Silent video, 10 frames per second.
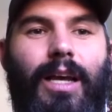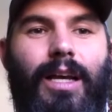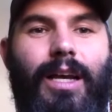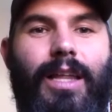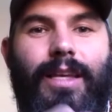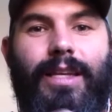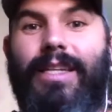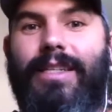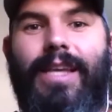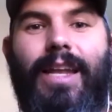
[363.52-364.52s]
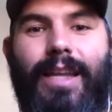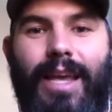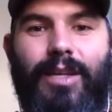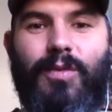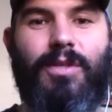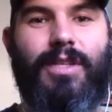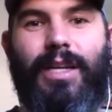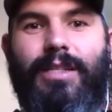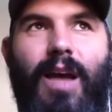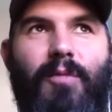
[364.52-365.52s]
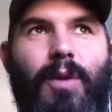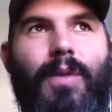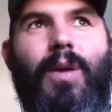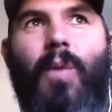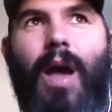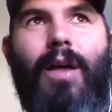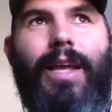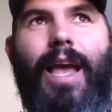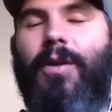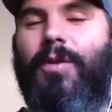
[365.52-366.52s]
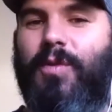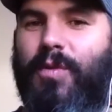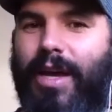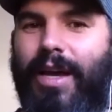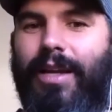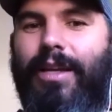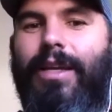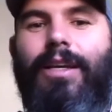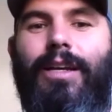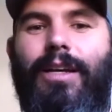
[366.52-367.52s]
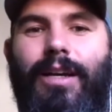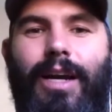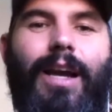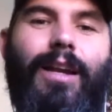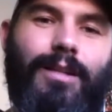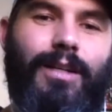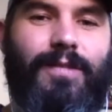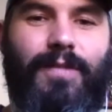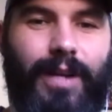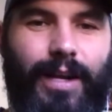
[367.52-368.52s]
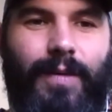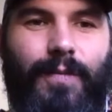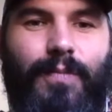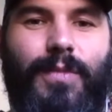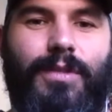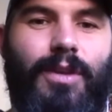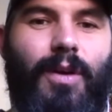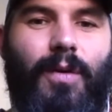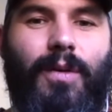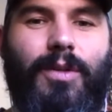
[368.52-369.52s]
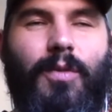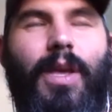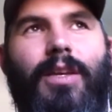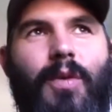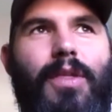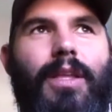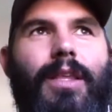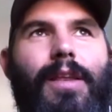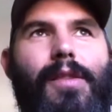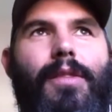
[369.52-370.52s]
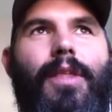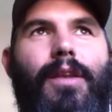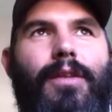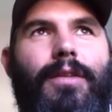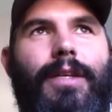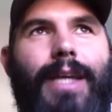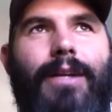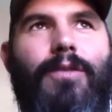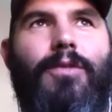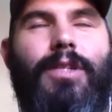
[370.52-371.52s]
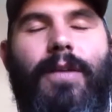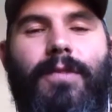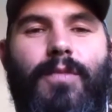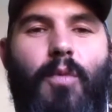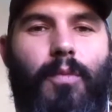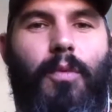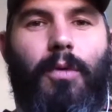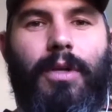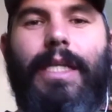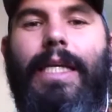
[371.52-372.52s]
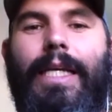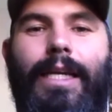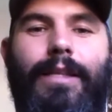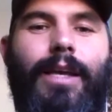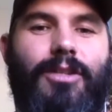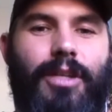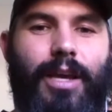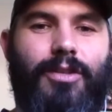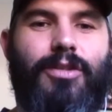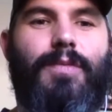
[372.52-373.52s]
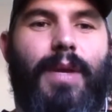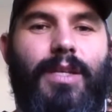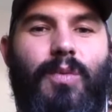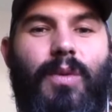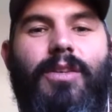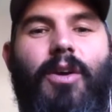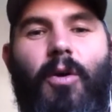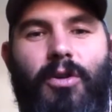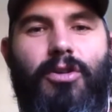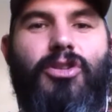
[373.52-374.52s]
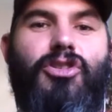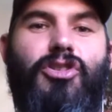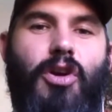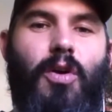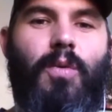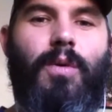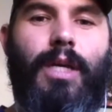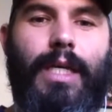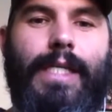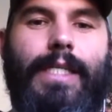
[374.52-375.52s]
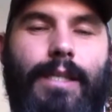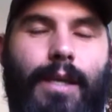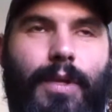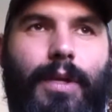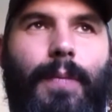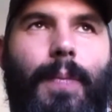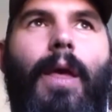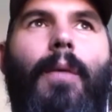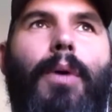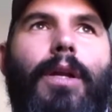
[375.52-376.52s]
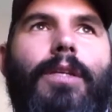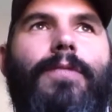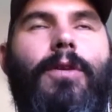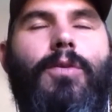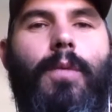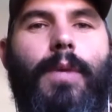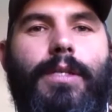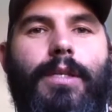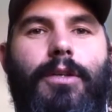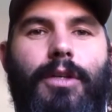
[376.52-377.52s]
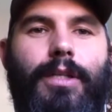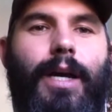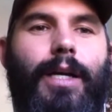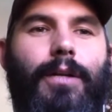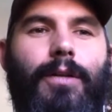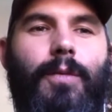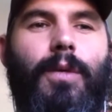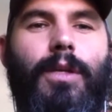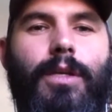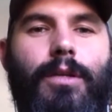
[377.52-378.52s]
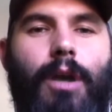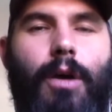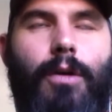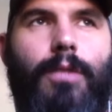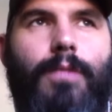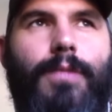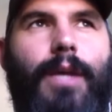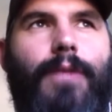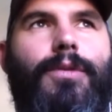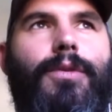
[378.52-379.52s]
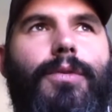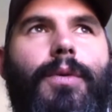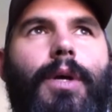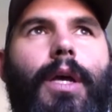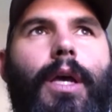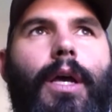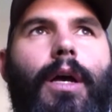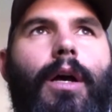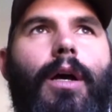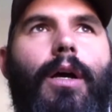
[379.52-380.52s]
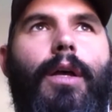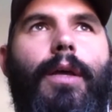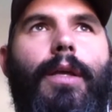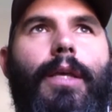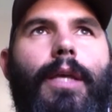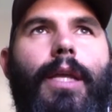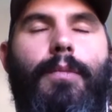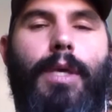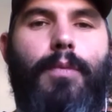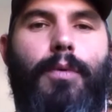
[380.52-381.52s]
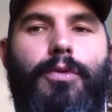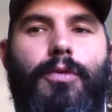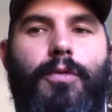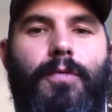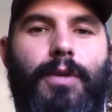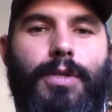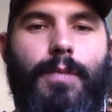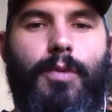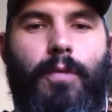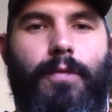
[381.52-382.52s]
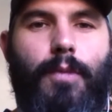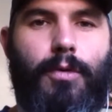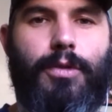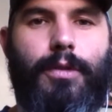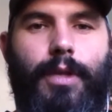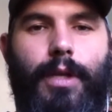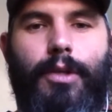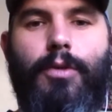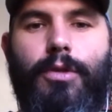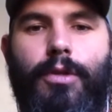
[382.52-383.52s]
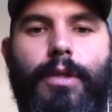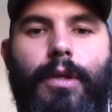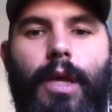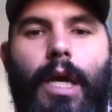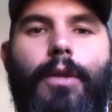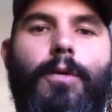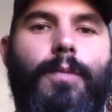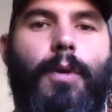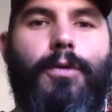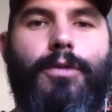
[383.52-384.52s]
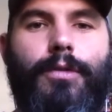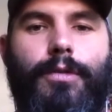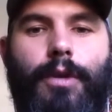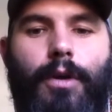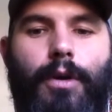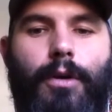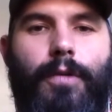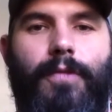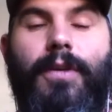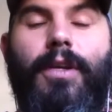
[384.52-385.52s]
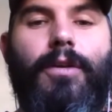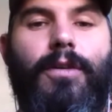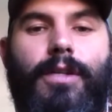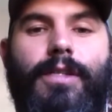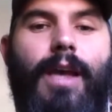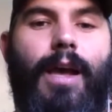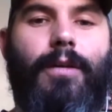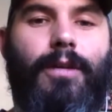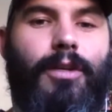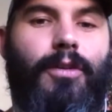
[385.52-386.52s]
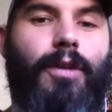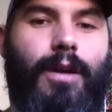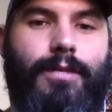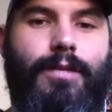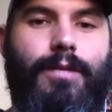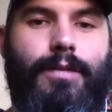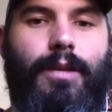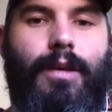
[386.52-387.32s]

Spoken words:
And then in 10 days, which is like a time frame, like, wow, like how do you do that? I got to click to find out. So I think that titles are definitely more important in the education space when it's harder to show something. But as far as what makes a good title, it really all comes down to getting people to feel some sort of emotion. And usually those emotions are fear, desire, and curiosity.